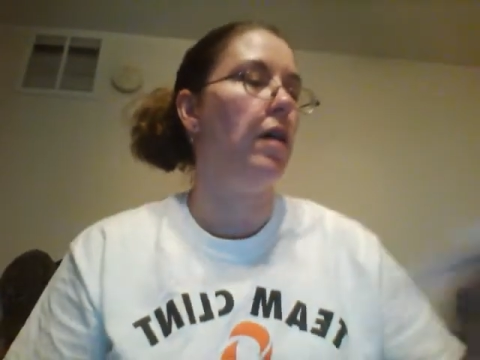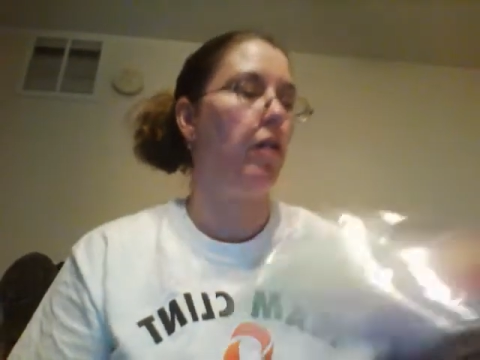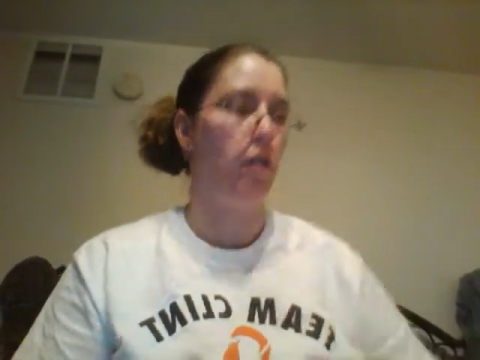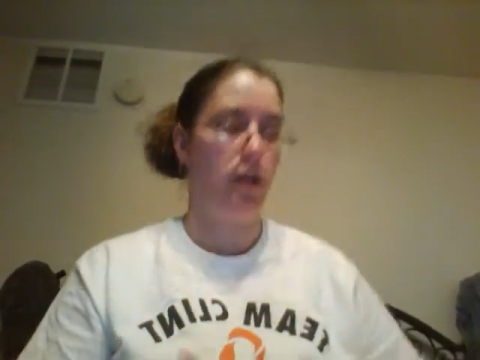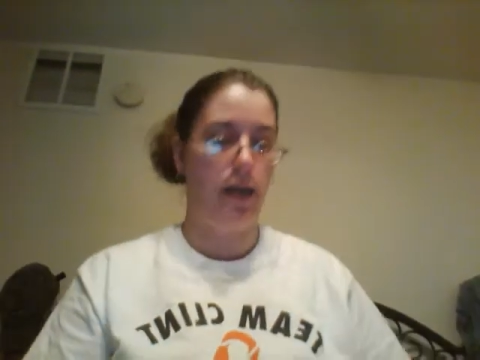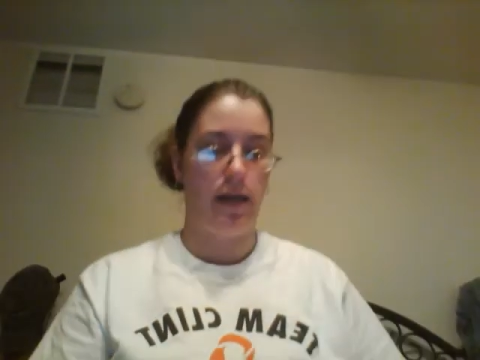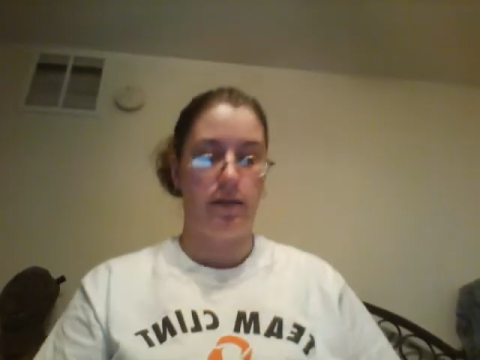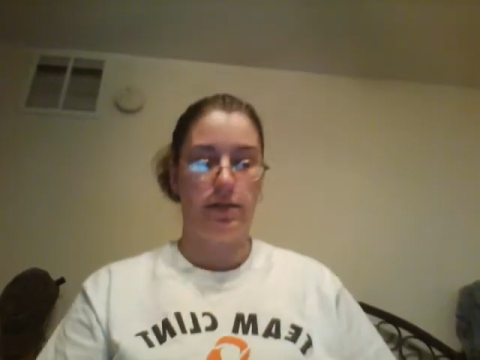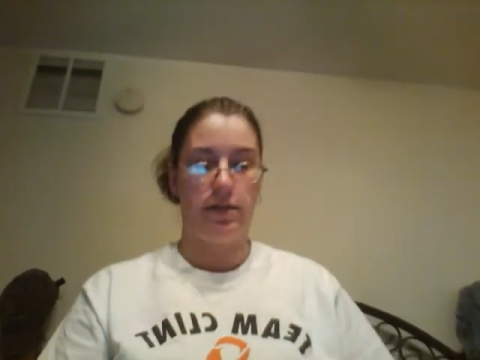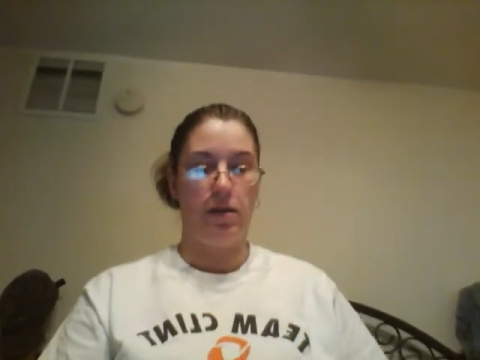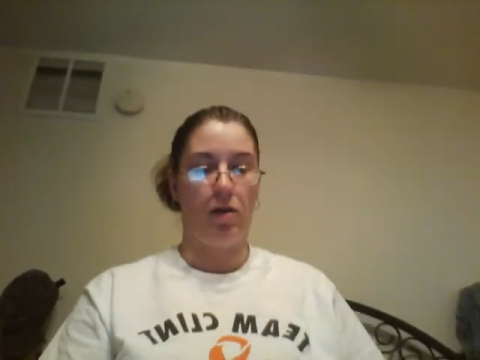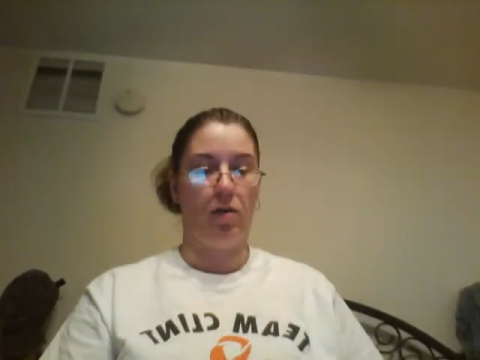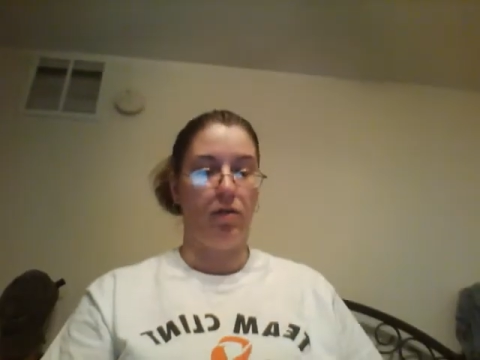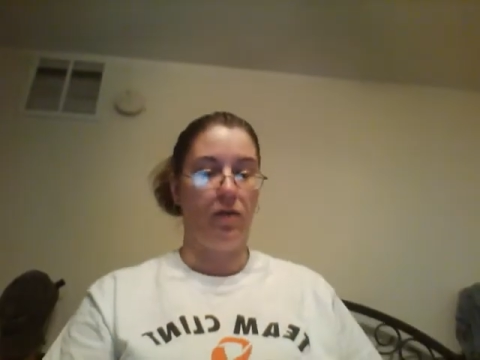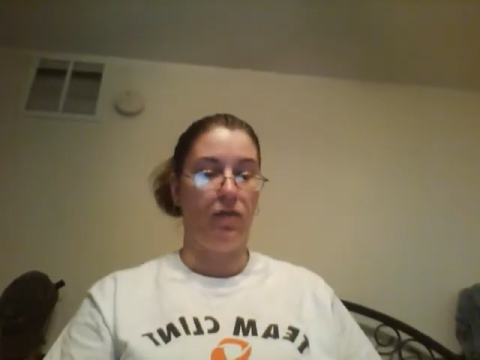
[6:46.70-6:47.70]
Okay,
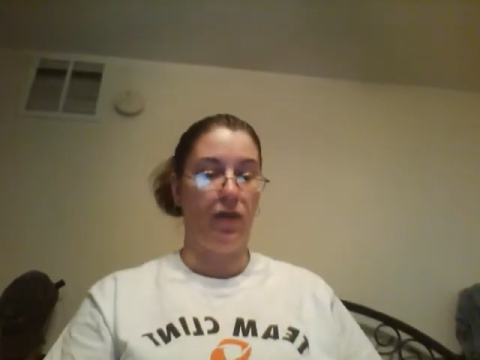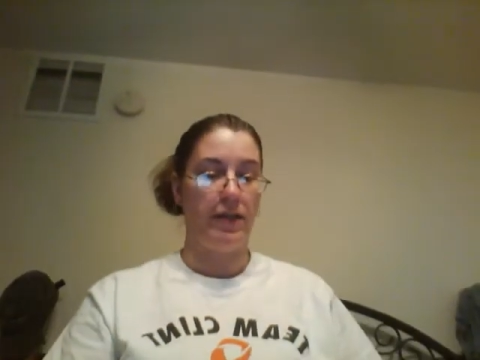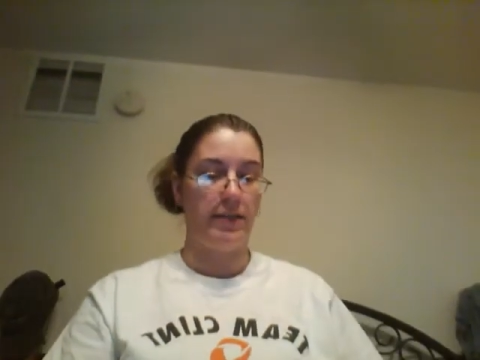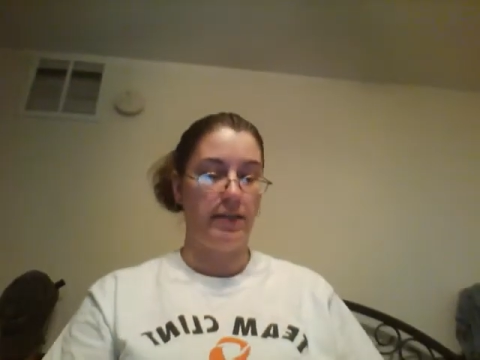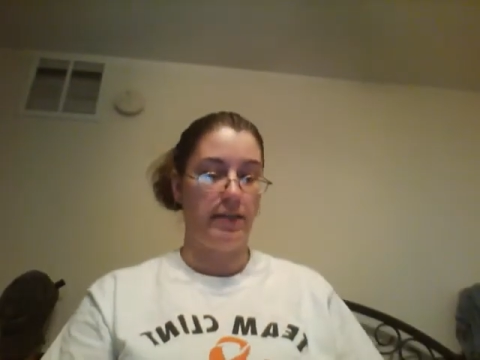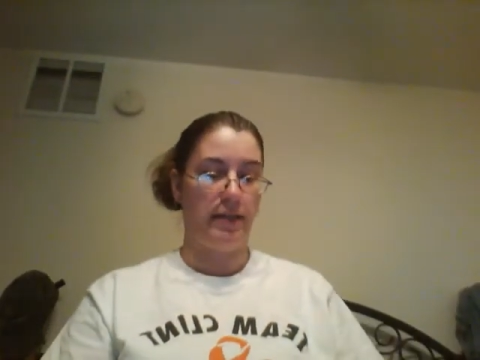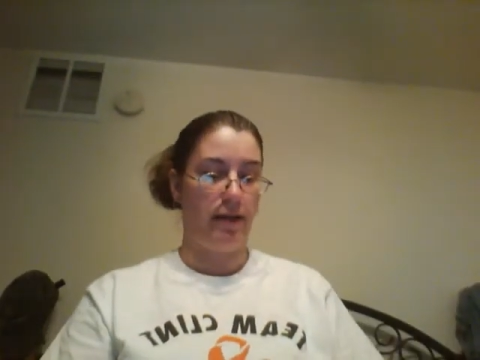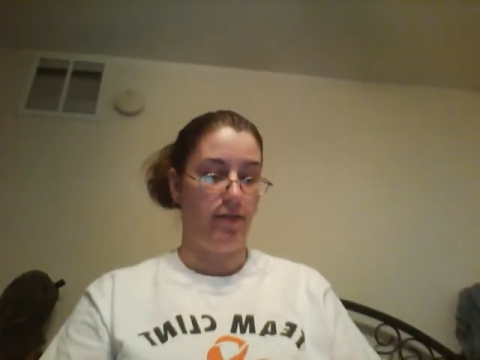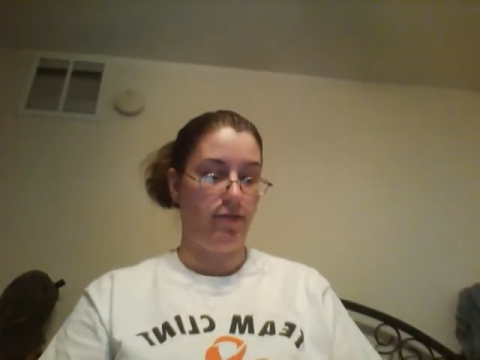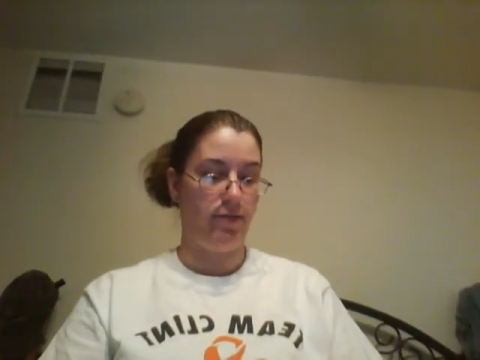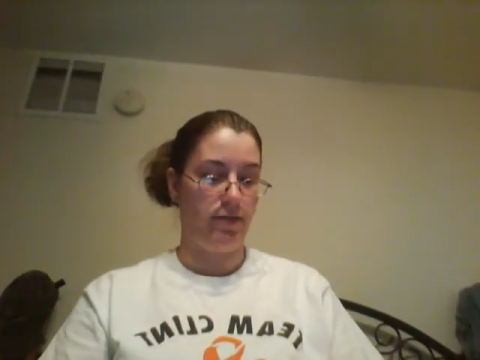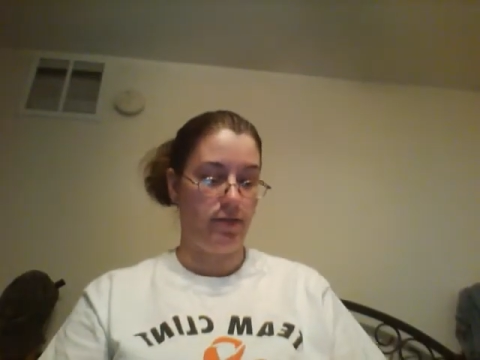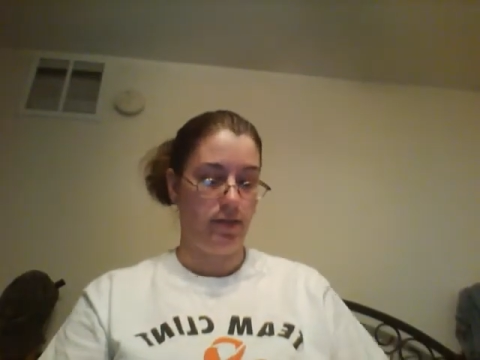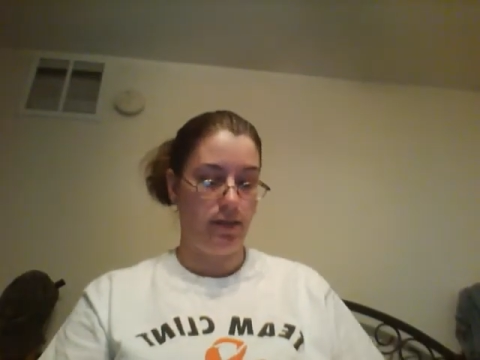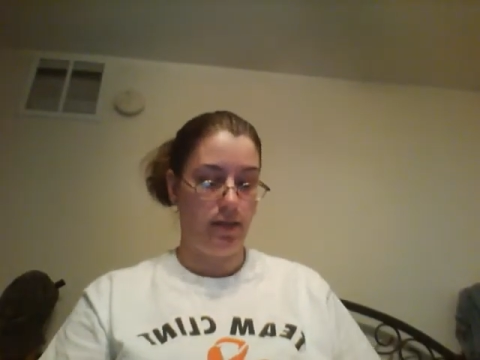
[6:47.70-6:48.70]
so the fun
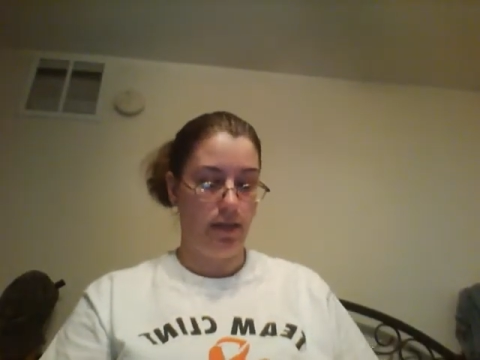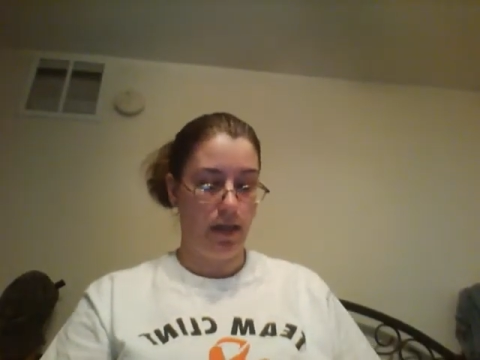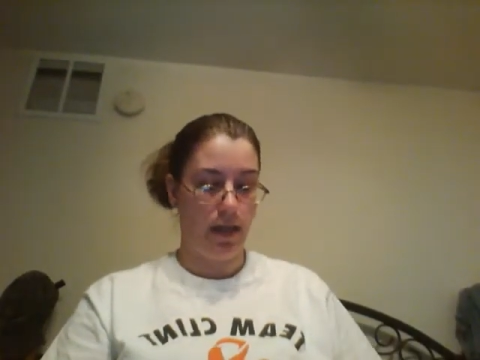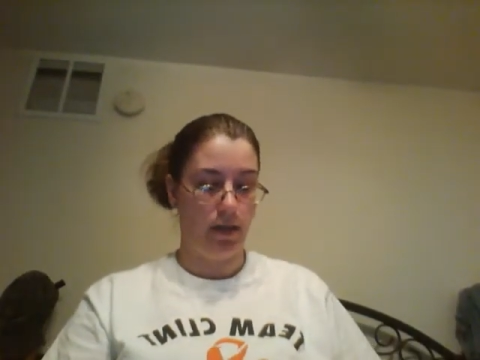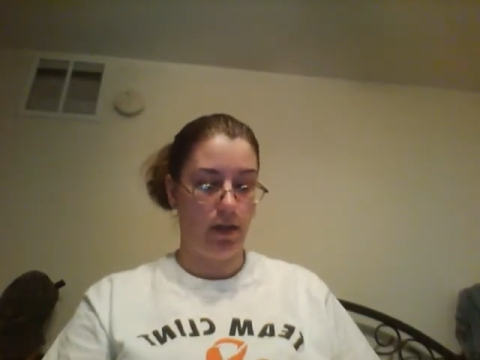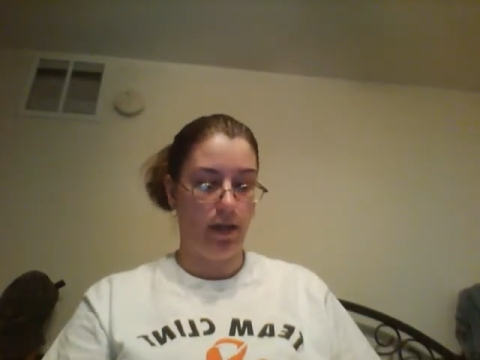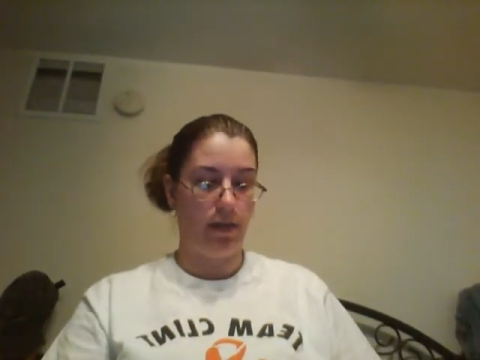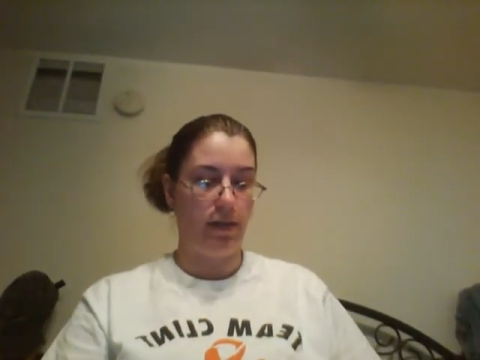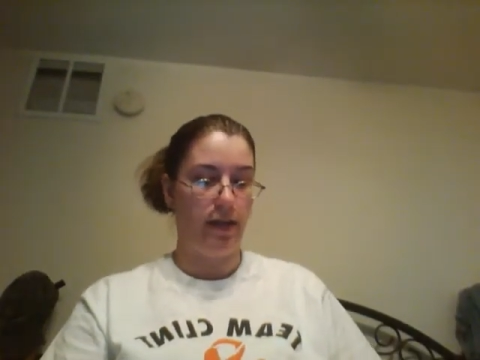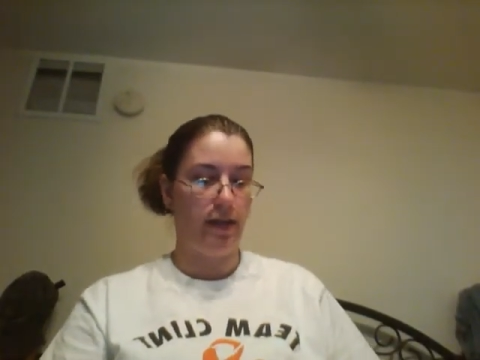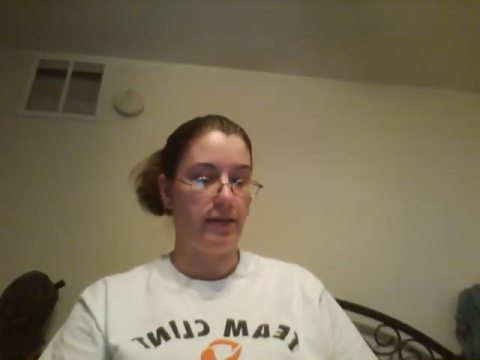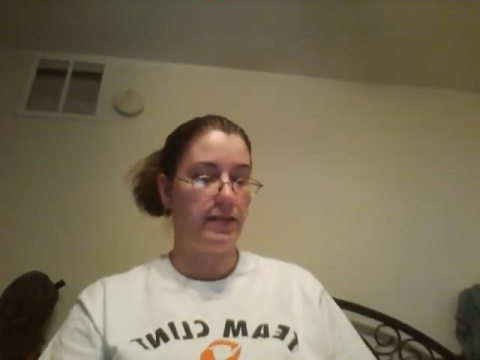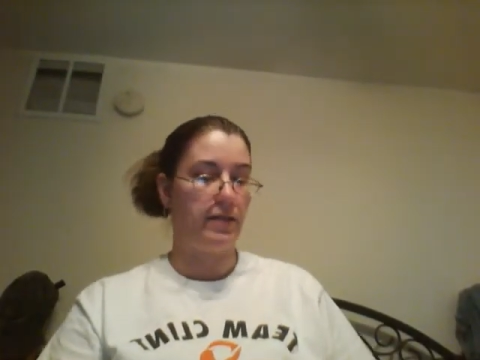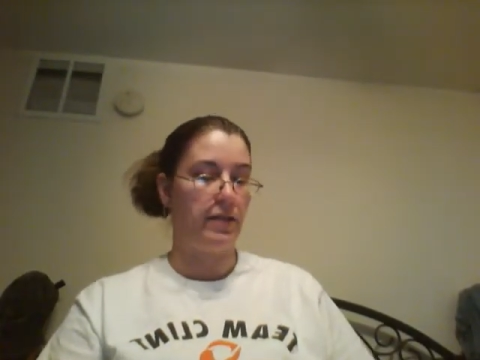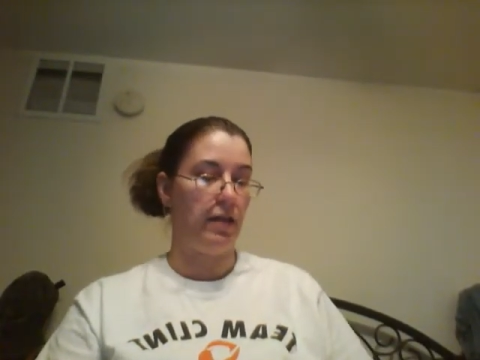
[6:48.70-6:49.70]
stuff. I got
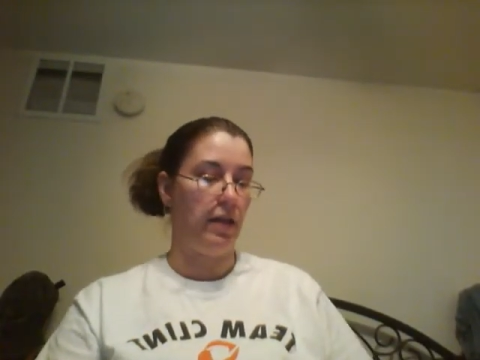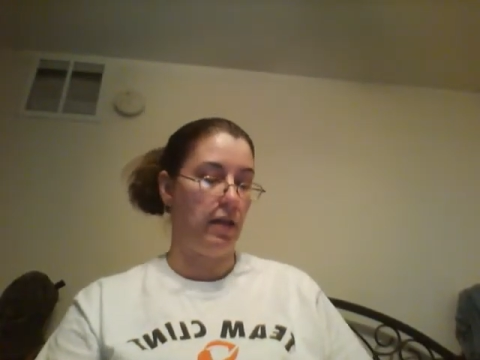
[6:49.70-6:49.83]
this